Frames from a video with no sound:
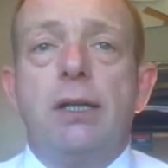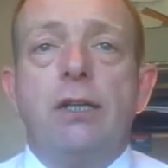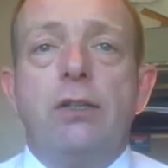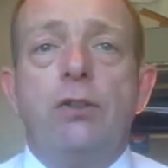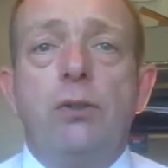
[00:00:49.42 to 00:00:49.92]

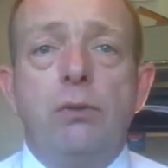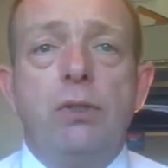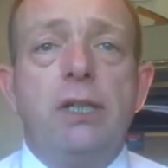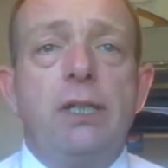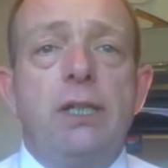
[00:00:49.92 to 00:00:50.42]
You
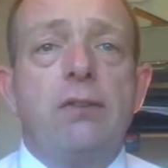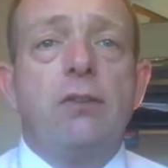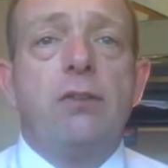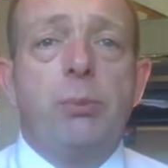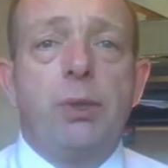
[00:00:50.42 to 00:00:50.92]
need
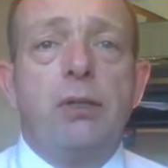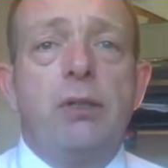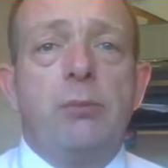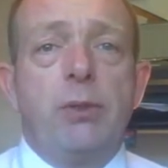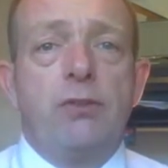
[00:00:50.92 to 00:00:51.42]
to
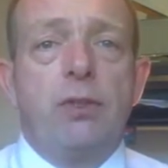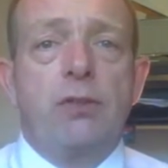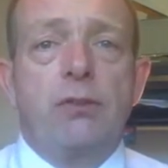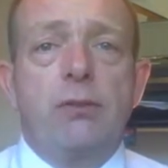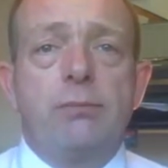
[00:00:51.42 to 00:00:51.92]
build a
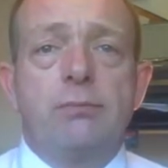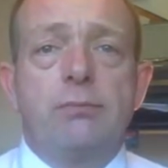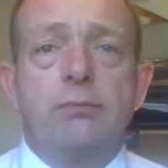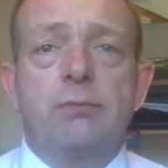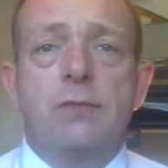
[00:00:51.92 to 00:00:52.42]
business
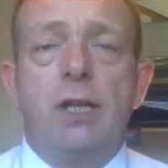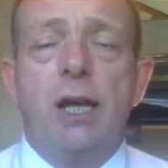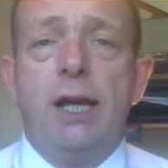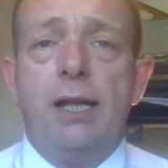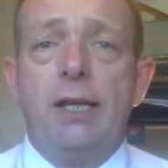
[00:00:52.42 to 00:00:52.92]

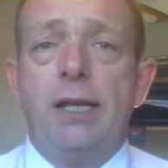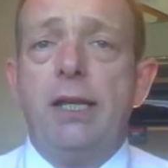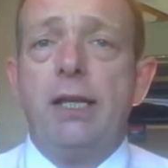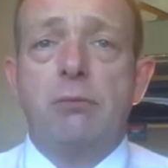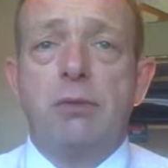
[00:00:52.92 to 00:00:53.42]
and
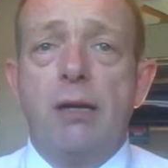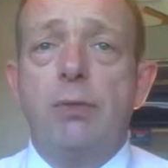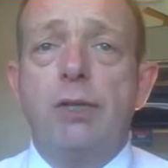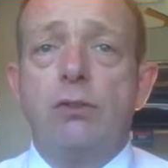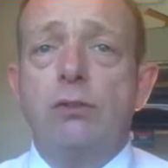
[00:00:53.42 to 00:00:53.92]
it can
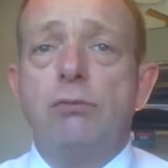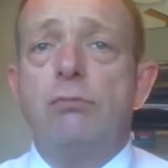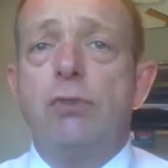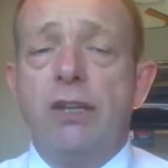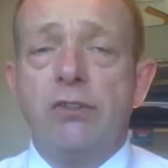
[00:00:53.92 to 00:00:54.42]
be done
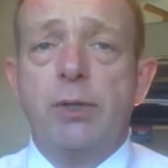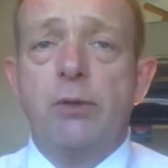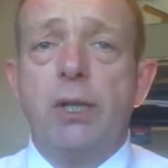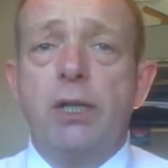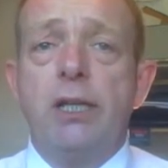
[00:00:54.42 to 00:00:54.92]
reasonably
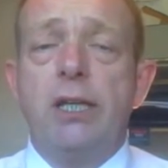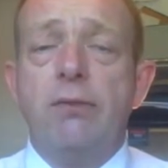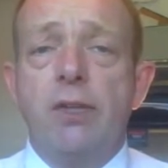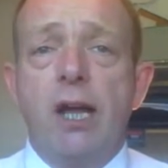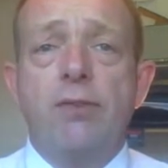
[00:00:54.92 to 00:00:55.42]
quickly
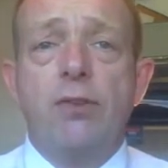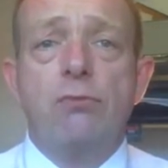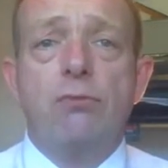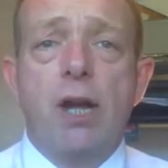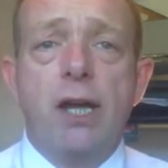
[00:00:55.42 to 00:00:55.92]
if you have the
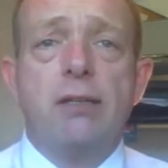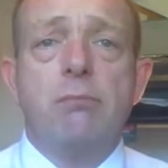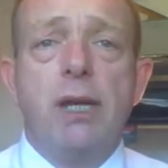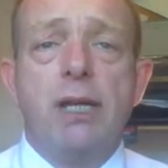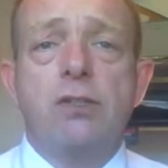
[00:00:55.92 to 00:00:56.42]
right
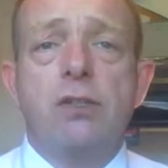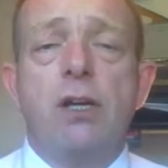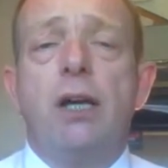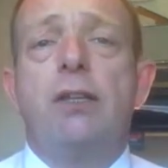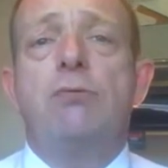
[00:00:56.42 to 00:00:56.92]
mentor
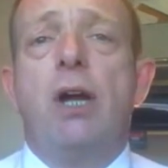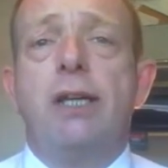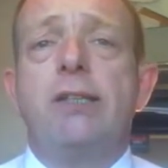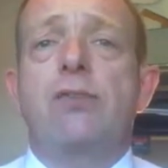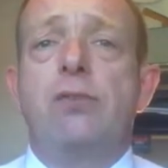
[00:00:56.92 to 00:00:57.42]
and the
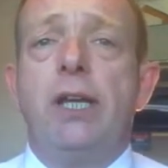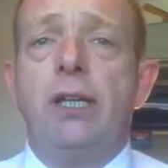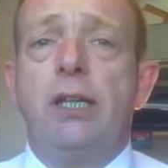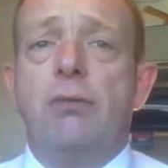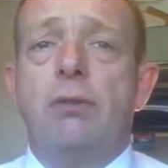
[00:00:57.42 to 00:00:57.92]
right
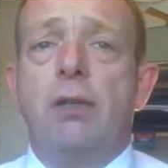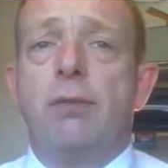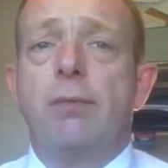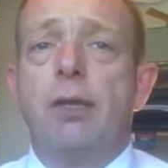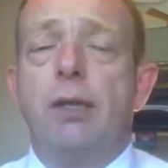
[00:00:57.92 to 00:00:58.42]
training for that.
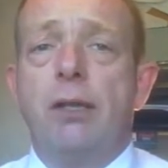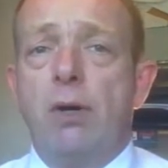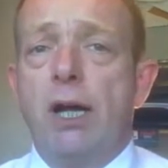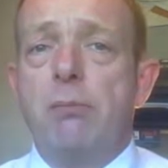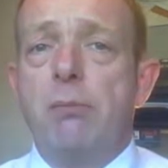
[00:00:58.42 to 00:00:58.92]

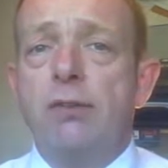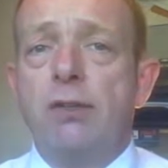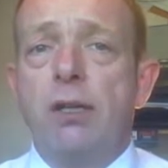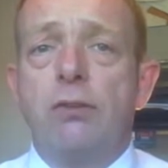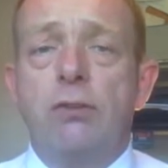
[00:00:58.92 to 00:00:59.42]
Now I
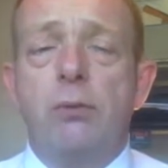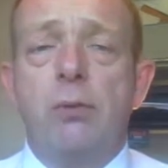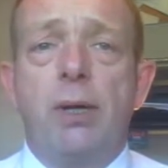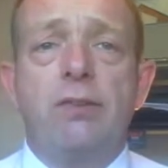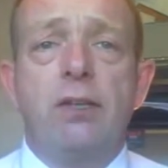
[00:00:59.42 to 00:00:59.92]
mentor some of
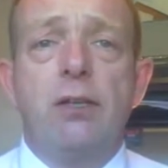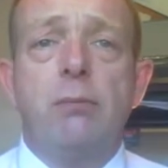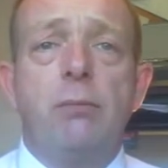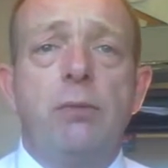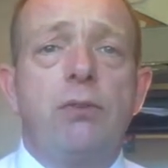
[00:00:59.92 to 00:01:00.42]
my team
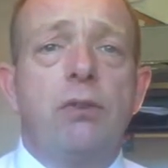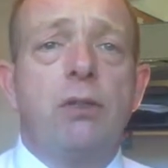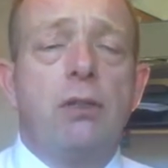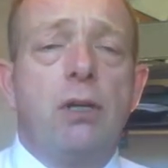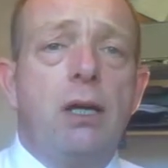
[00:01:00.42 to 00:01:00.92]
members
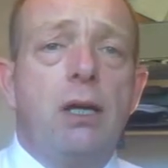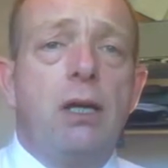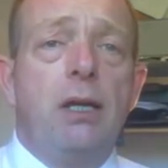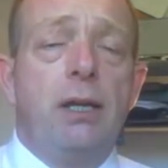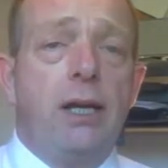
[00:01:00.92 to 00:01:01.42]
uh,
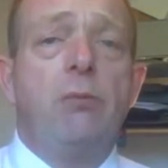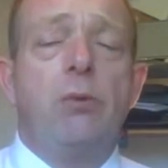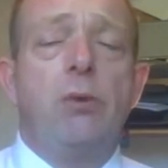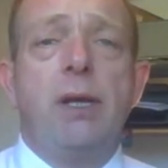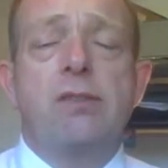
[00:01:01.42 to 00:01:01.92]
and I,
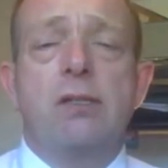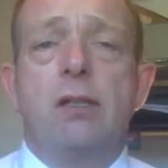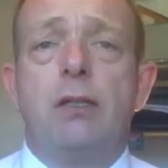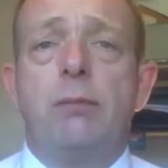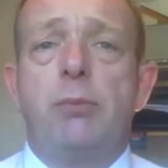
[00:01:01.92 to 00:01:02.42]
we
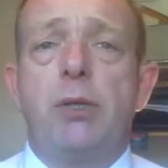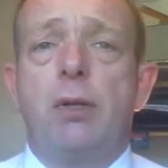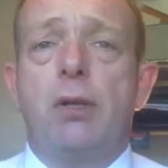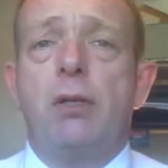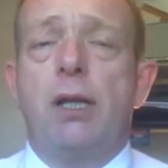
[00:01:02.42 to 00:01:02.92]
mentor
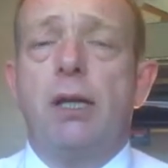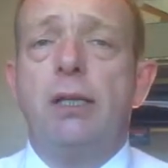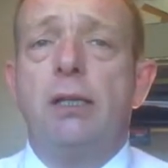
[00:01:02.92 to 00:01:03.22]
people online